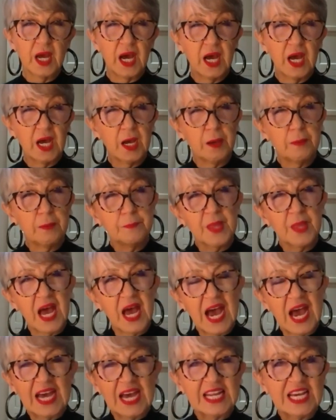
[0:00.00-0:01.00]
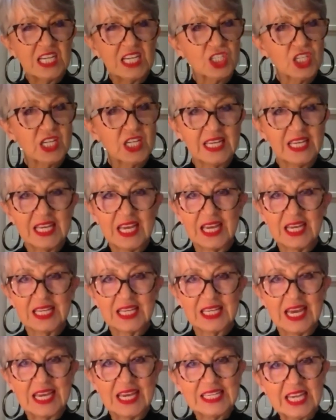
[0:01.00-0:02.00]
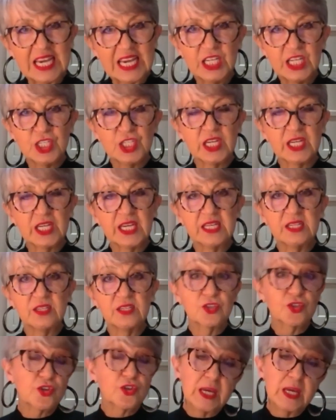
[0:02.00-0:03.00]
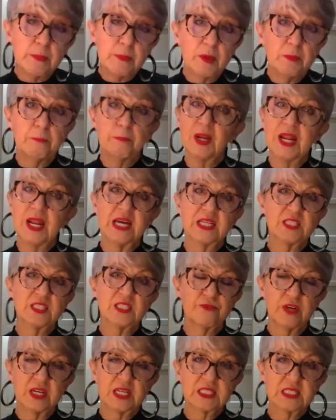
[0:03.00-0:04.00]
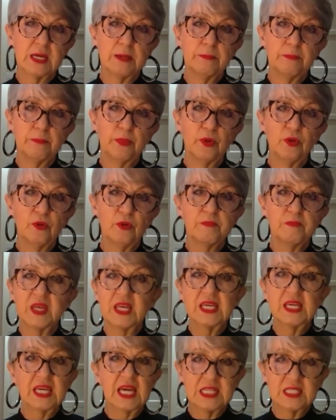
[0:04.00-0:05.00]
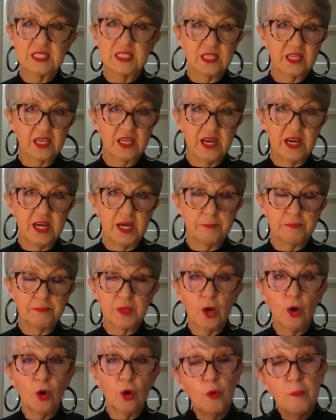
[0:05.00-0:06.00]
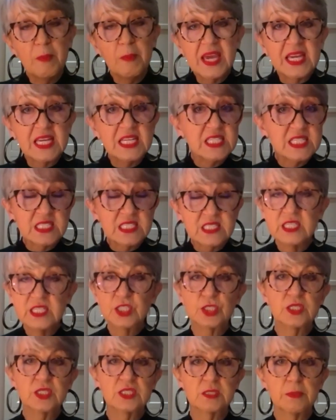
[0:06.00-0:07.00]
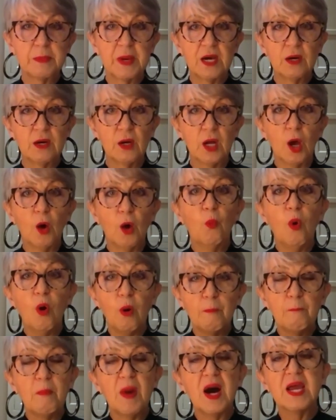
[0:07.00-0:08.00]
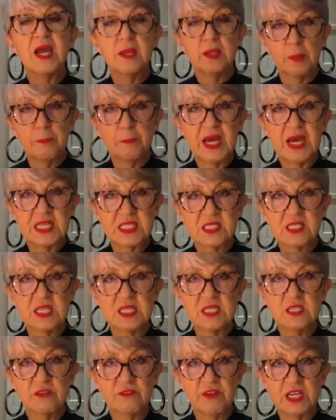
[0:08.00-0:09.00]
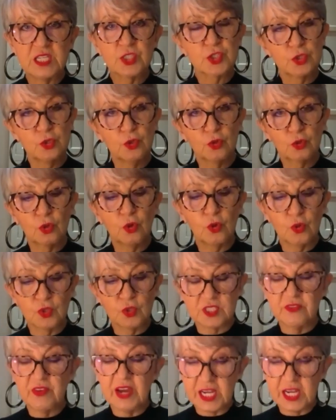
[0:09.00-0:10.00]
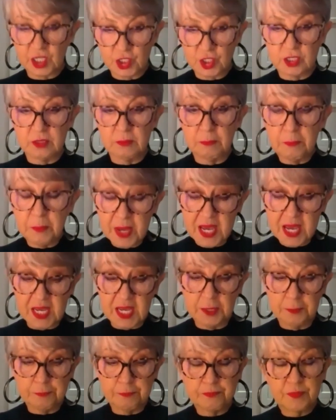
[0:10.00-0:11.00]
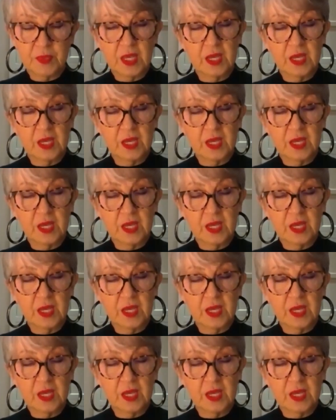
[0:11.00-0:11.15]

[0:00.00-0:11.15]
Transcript: And actually engaging in treatment plans, for example, in cancer care, or making decisions about what might the best interventional course of action be.